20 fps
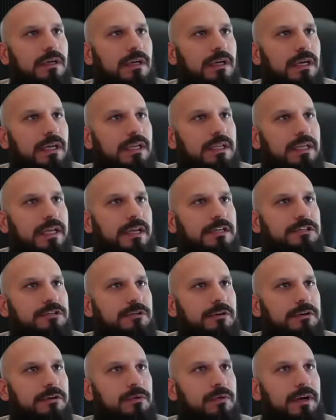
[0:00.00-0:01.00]
And in case you're
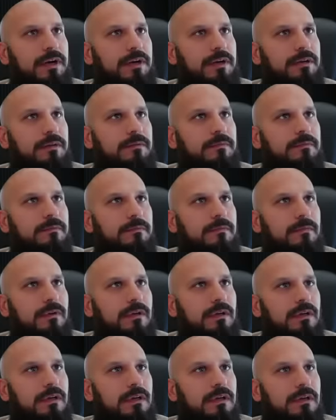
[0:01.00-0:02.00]
unaware,
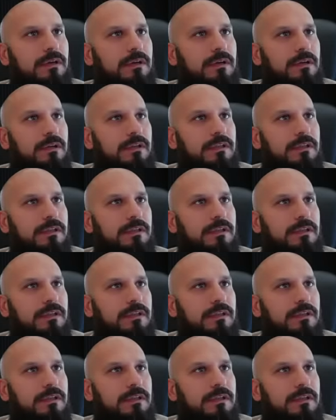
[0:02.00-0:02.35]
you